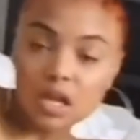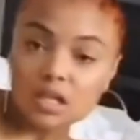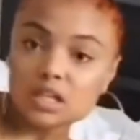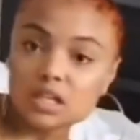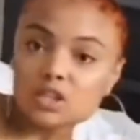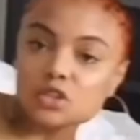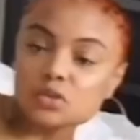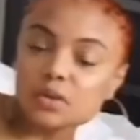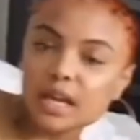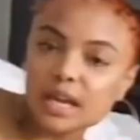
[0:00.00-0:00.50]

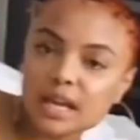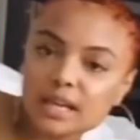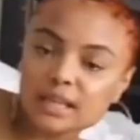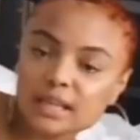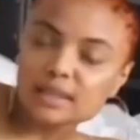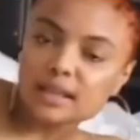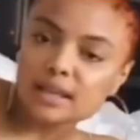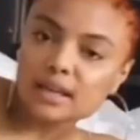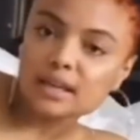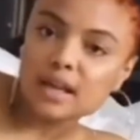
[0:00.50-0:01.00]
Did you get
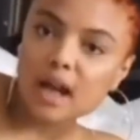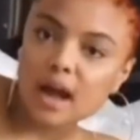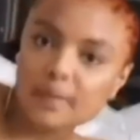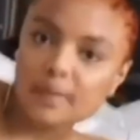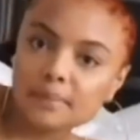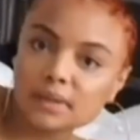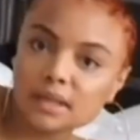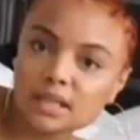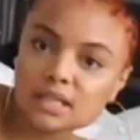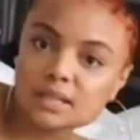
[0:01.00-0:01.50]
anything
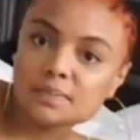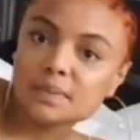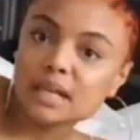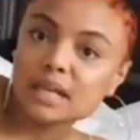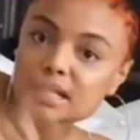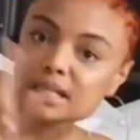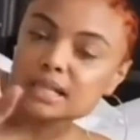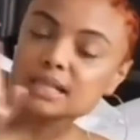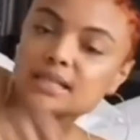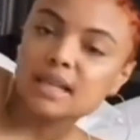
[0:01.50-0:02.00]
accomplished?
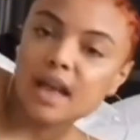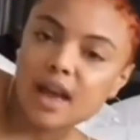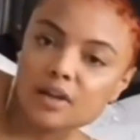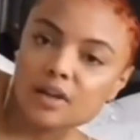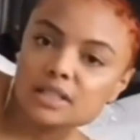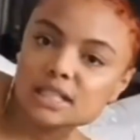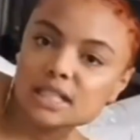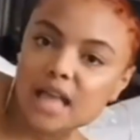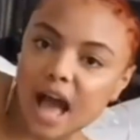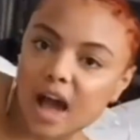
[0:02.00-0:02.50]
Because he
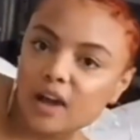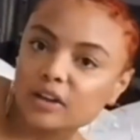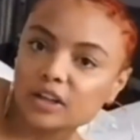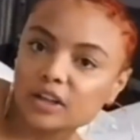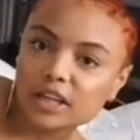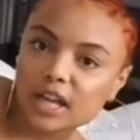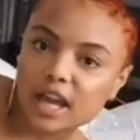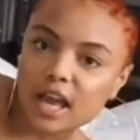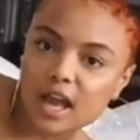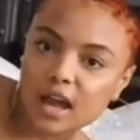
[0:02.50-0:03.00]
sounds
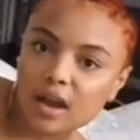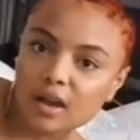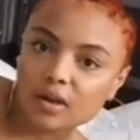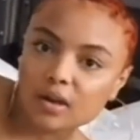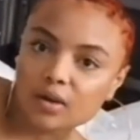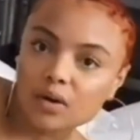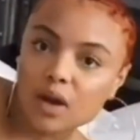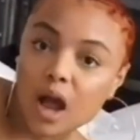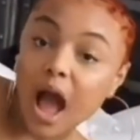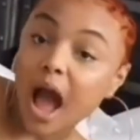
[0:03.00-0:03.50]
louder
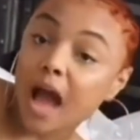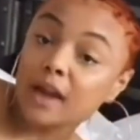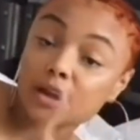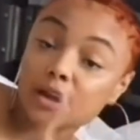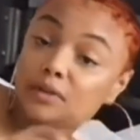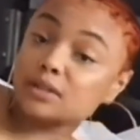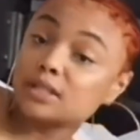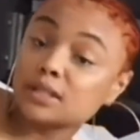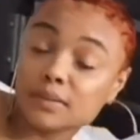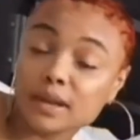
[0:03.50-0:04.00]
now. I
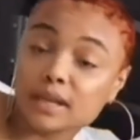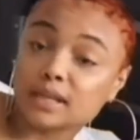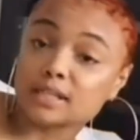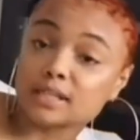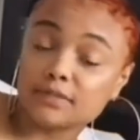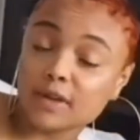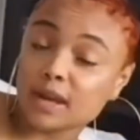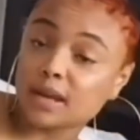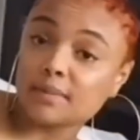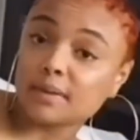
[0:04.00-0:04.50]
know G Wayne
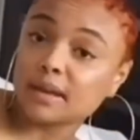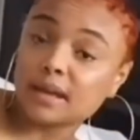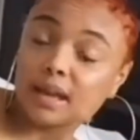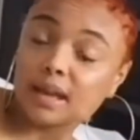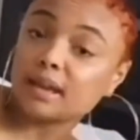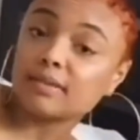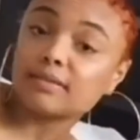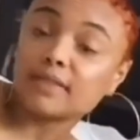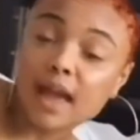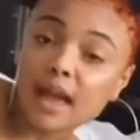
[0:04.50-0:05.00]
is funny, but he
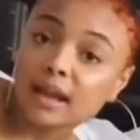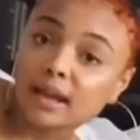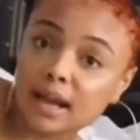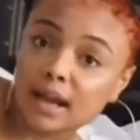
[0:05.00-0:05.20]
ain't that